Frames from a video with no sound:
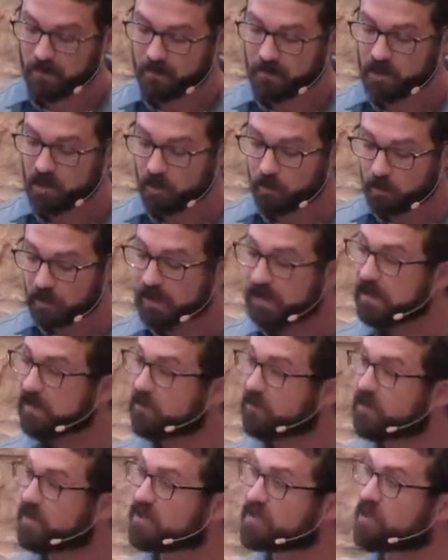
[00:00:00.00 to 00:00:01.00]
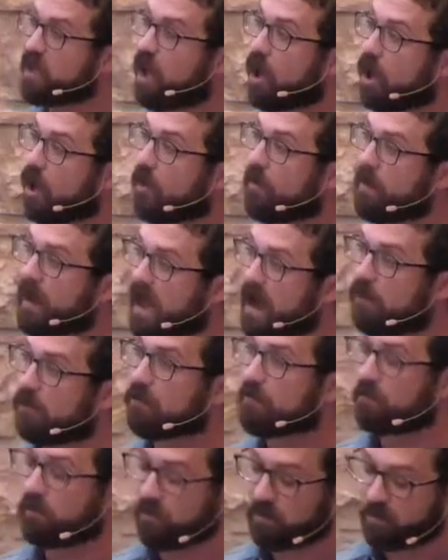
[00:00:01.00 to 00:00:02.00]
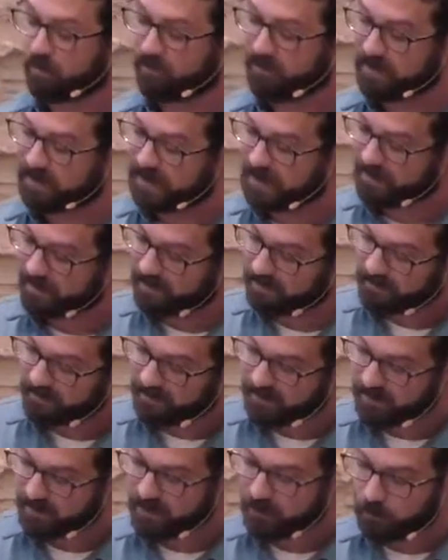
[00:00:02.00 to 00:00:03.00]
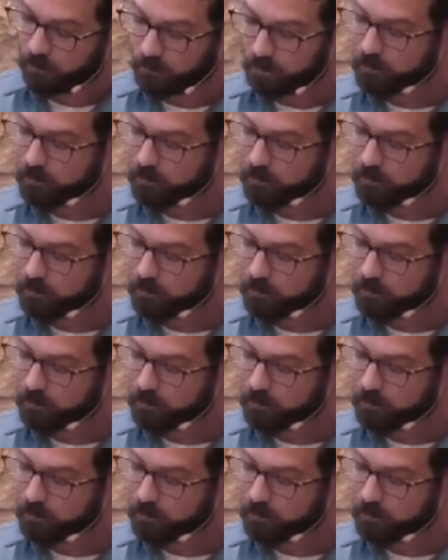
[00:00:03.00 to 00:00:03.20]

Do you believe this all powerful creator would